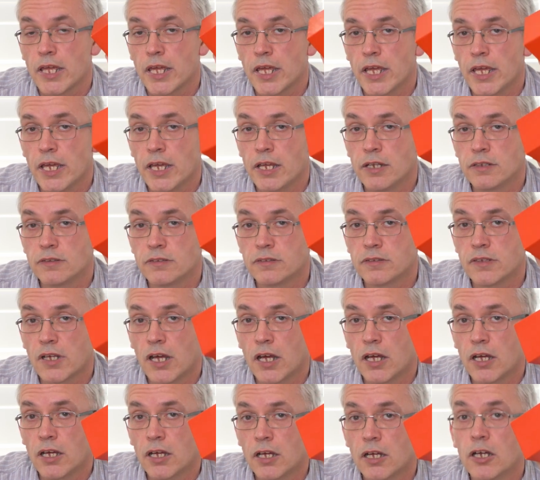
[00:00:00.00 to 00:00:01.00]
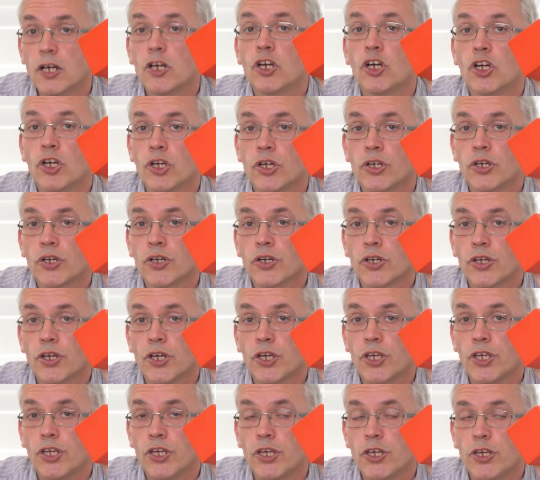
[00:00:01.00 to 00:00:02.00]
It's a
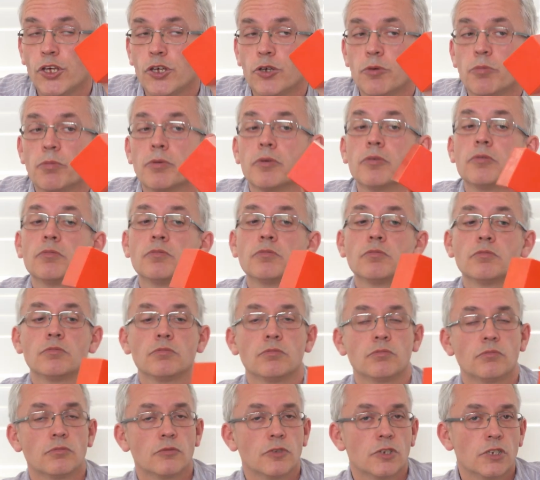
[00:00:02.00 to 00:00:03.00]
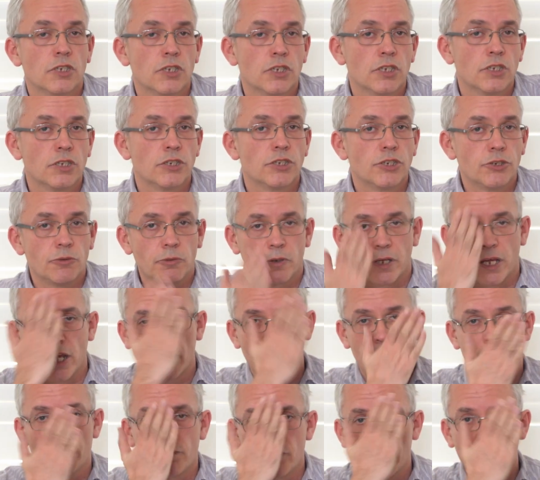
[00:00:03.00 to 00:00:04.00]
cube. Should we
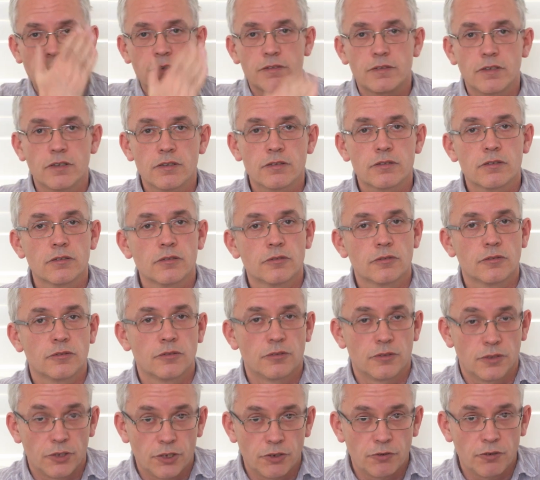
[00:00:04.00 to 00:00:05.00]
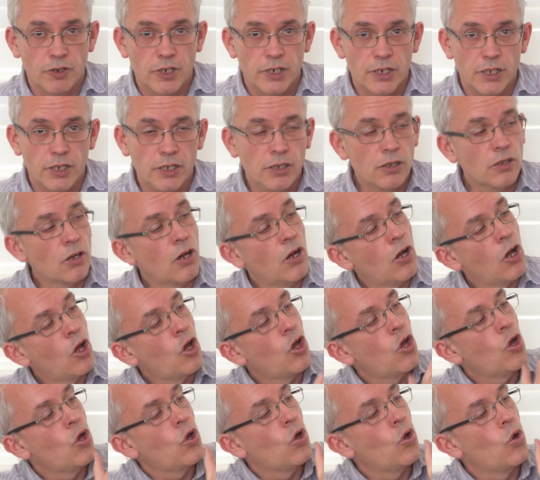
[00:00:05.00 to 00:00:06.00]
count the faces? You ready?
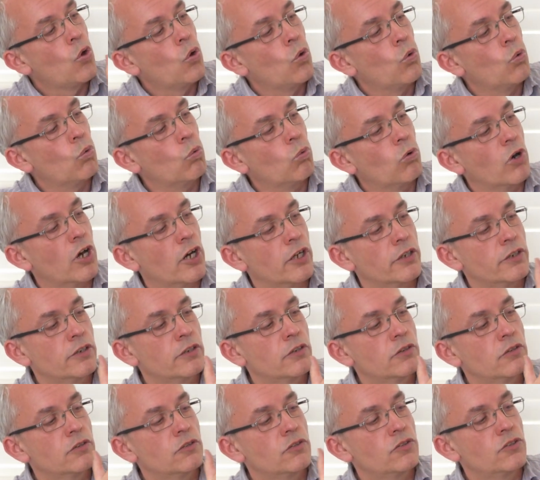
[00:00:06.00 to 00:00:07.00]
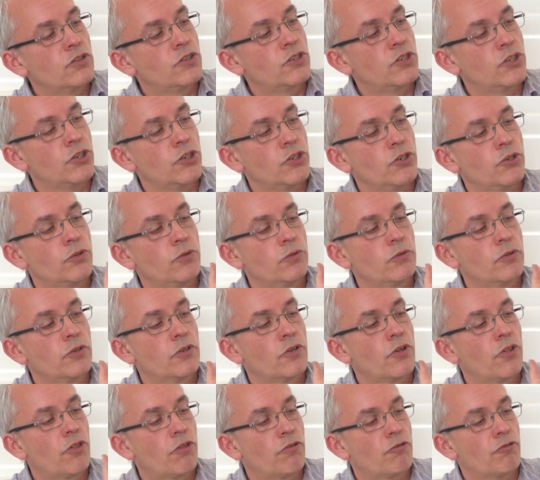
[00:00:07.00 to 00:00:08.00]
1, 2,
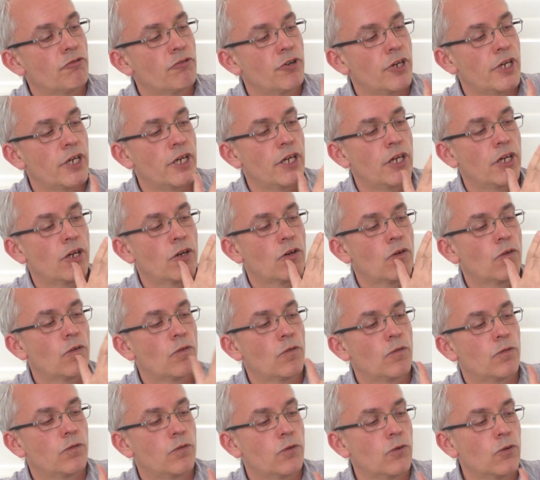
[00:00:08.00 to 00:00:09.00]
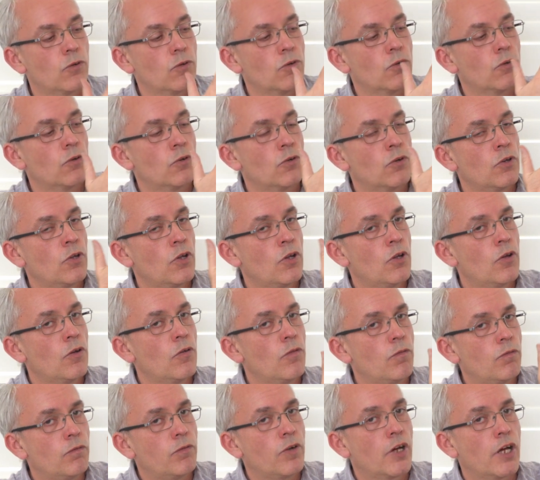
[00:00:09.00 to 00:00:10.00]
3, 4,
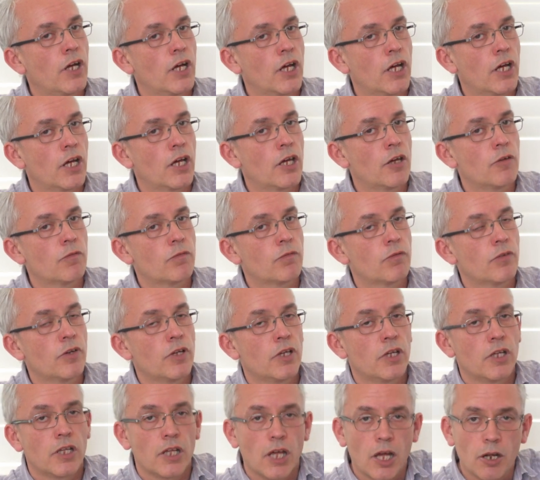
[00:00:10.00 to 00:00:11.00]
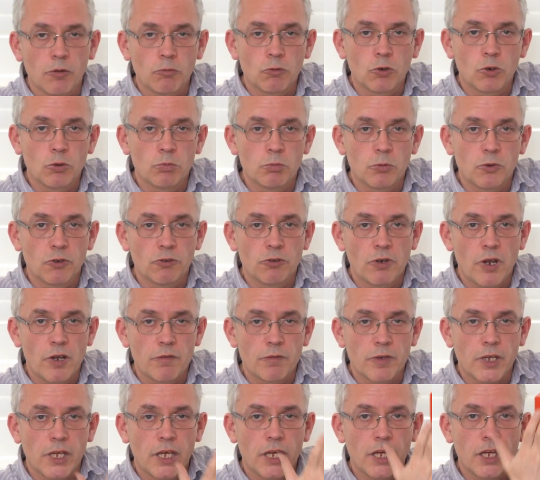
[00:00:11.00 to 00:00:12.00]
5, and 1 more
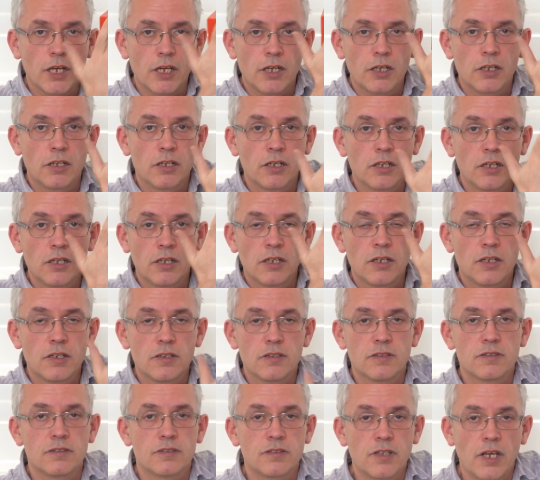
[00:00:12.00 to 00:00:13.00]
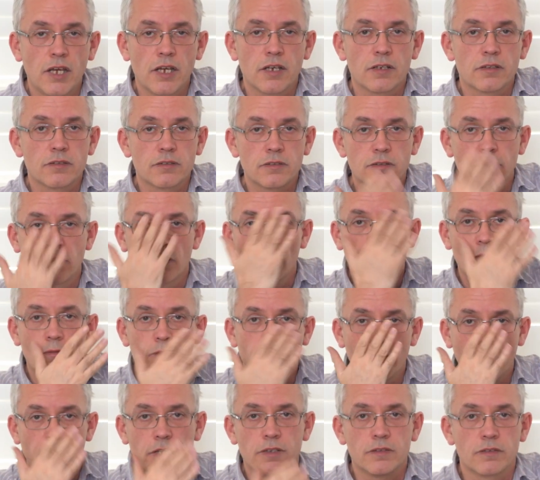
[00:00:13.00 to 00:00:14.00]
over here. 6
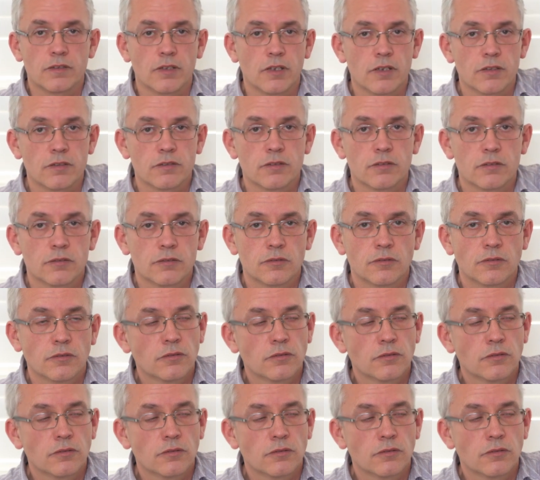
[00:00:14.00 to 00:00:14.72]
faces.